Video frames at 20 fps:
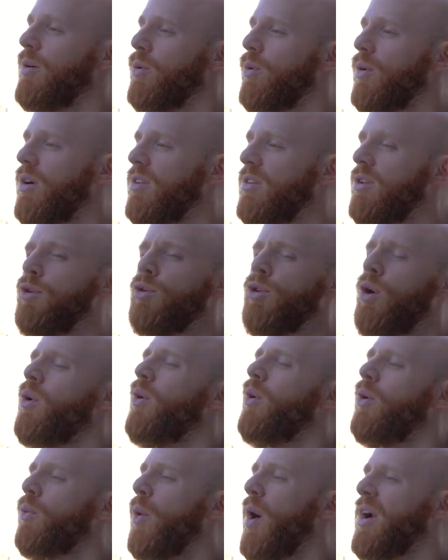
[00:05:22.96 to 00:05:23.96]
in the world and
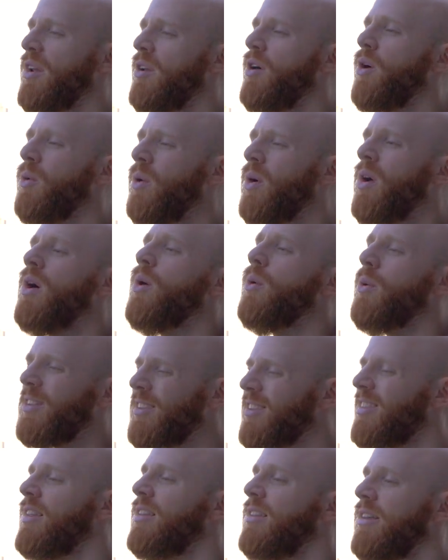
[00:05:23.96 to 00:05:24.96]
you want to know
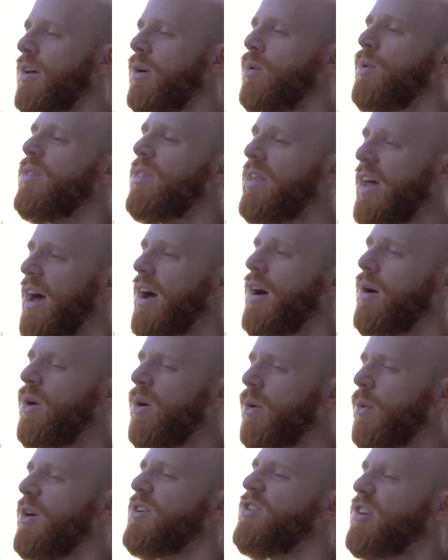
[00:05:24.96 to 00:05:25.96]
what's the deal with that,
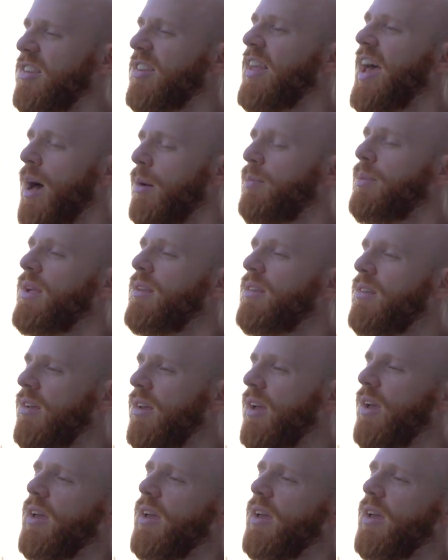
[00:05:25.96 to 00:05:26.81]
what just happened,